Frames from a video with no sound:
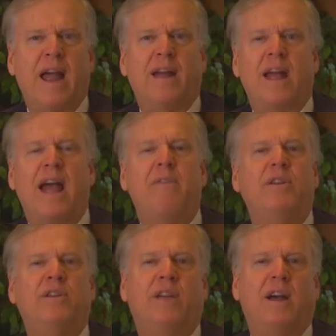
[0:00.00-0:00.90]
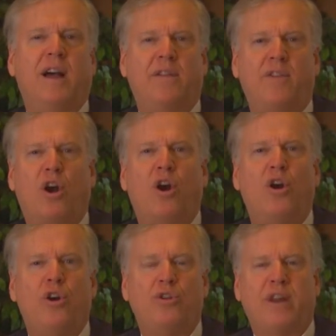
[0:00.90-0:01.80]
having the
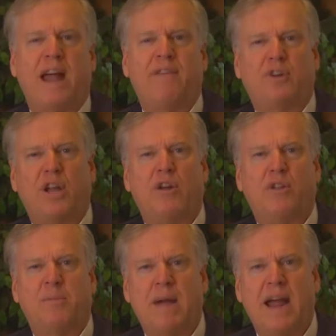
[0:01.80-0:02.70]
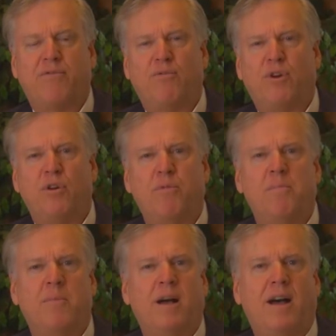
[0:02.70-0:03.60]
urge to have to go to the
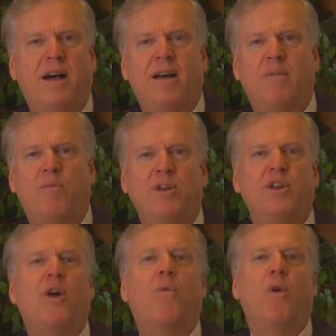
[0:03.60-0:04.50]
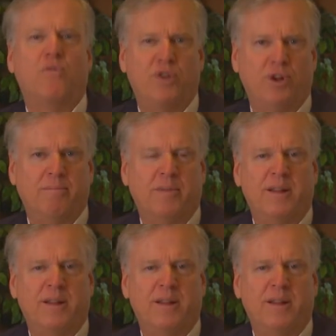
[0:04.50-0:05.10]
bathroom when you don't want to.